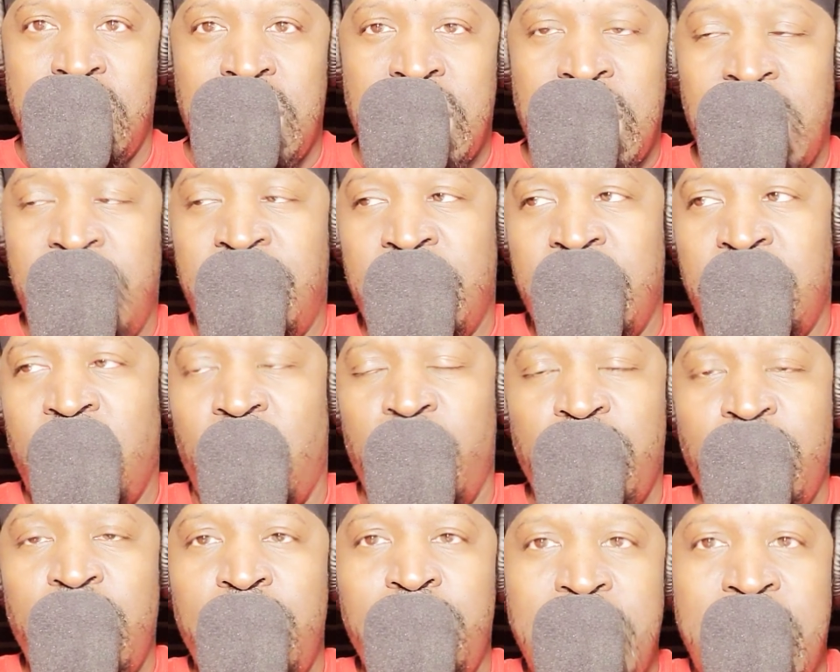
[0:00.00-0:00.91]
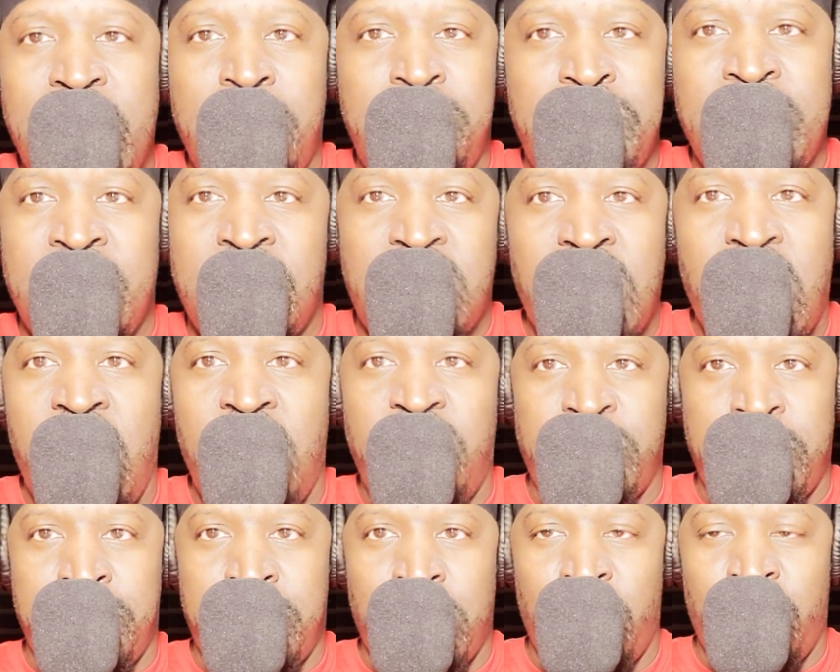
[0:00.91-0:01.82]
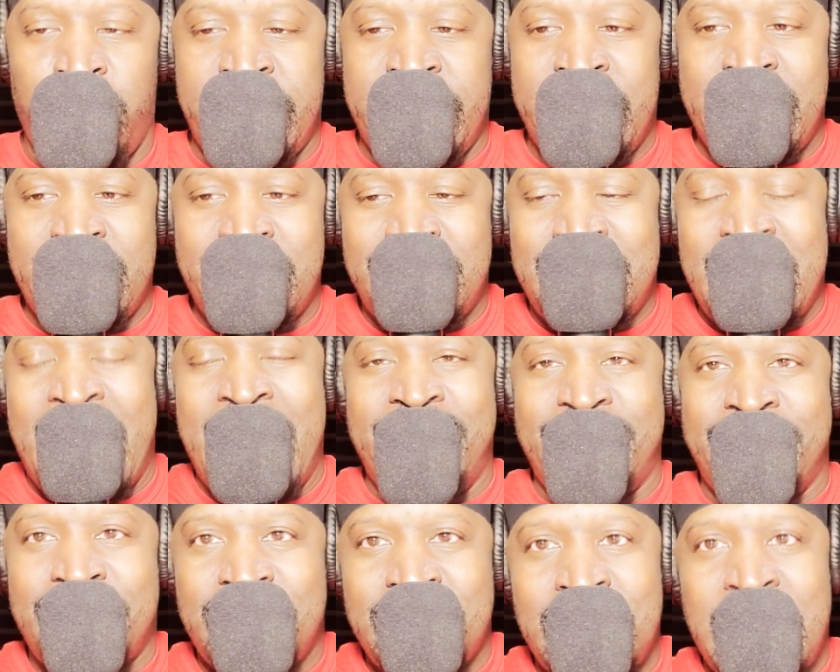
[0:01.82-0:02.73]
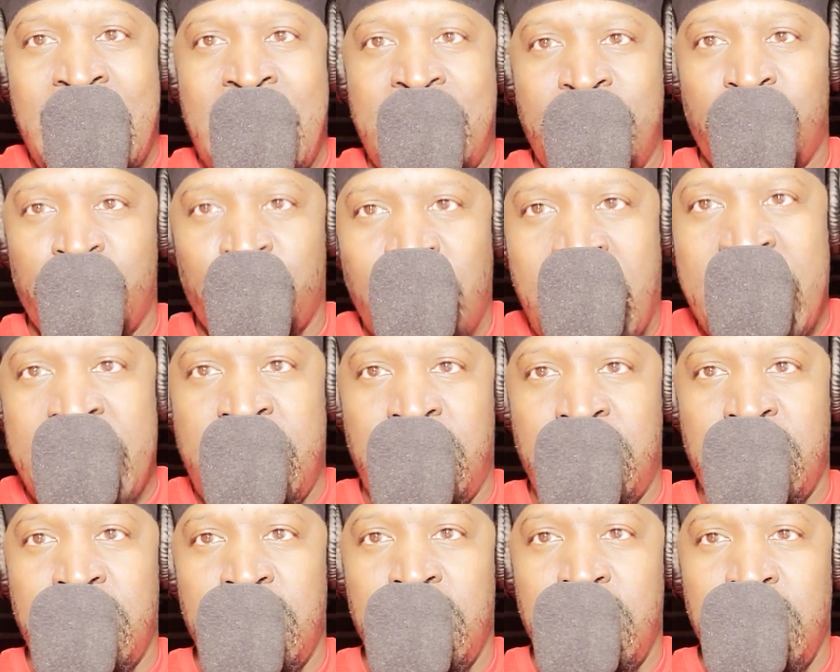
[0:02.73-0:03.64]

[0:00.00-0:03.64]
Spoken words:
Even though you may have been comfortable with it, that's not right.